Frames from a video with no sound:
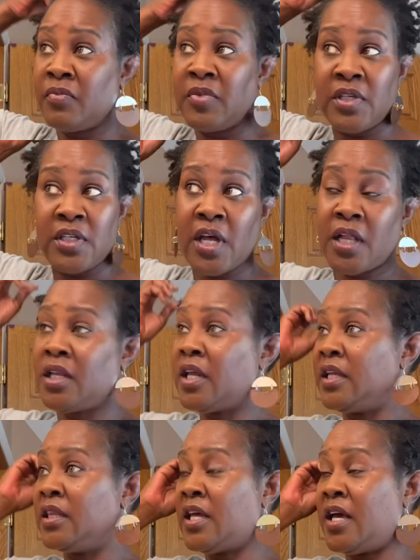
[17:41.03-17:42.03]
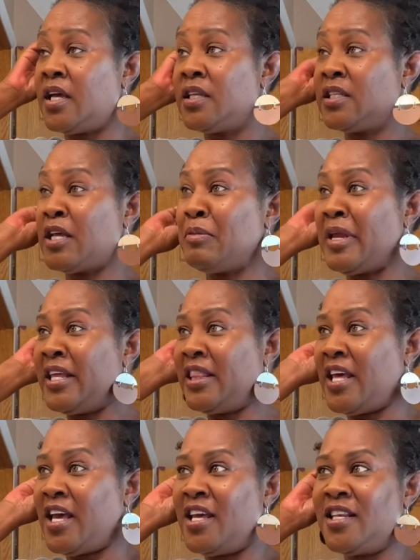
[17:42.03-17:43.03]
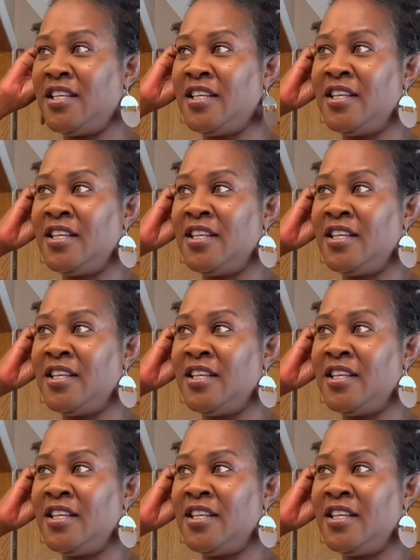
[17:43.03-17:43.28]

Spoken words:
Style like that, something like that.